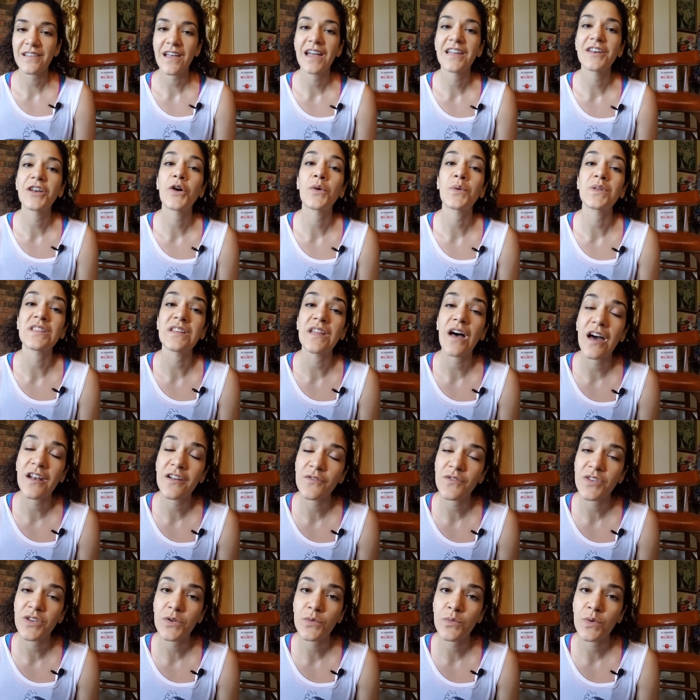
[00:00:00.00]
I know a lot
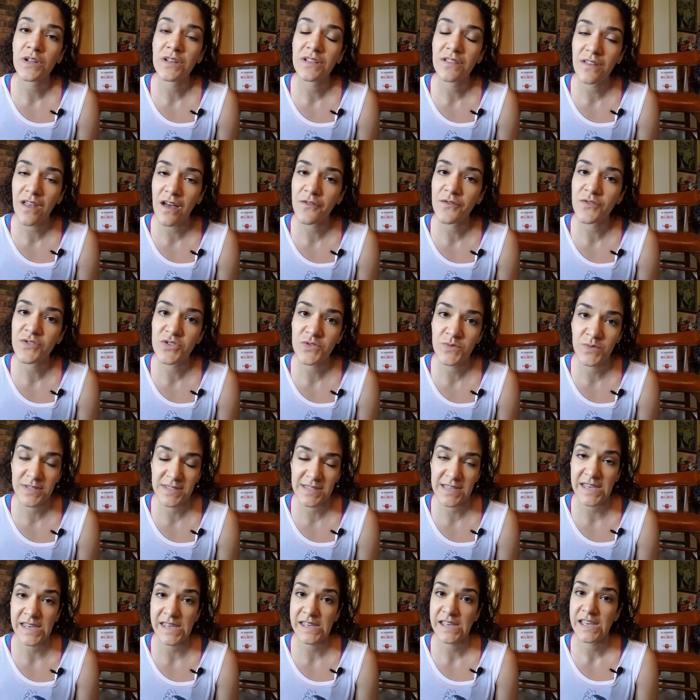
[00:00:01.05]
of you love to
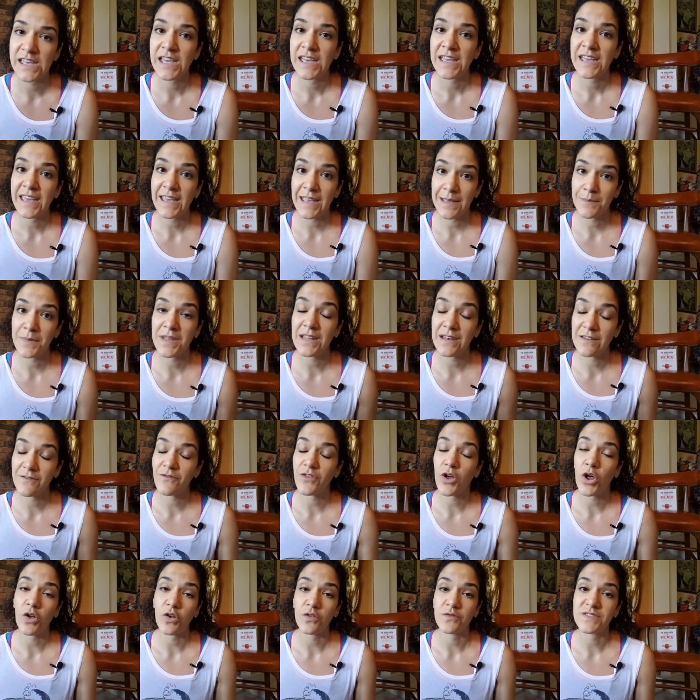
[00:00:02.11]
see him
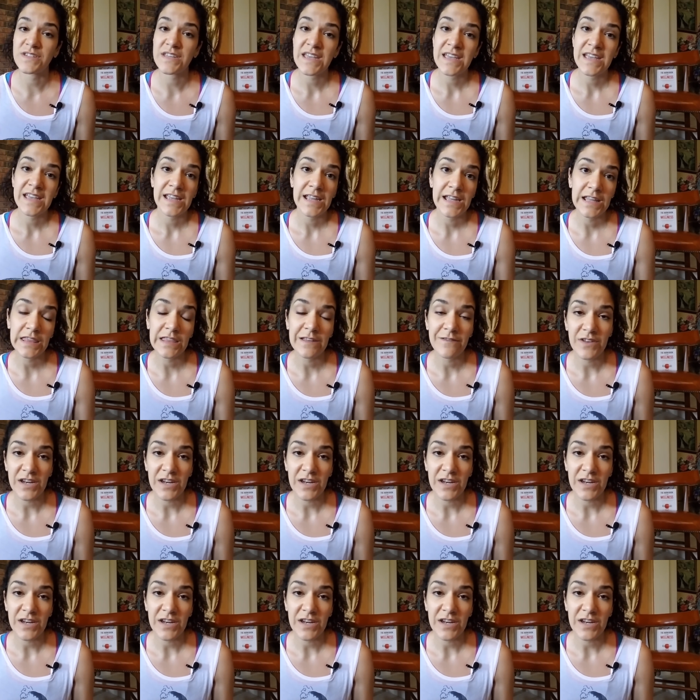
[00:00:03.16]
involved in the